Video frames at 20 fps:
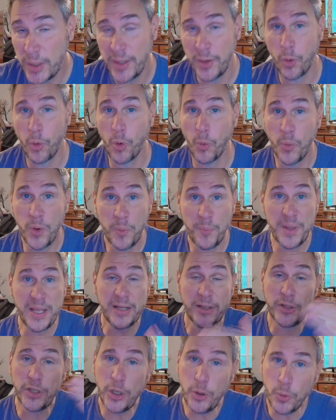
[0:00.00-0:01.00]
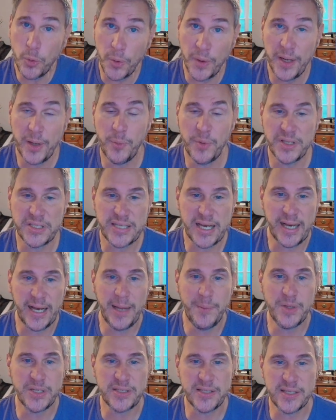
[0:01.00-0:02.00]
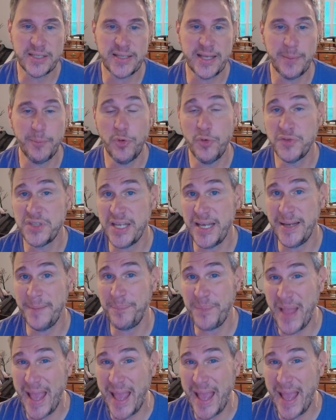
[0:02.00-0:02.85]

or will be lowering with time as this thing moves in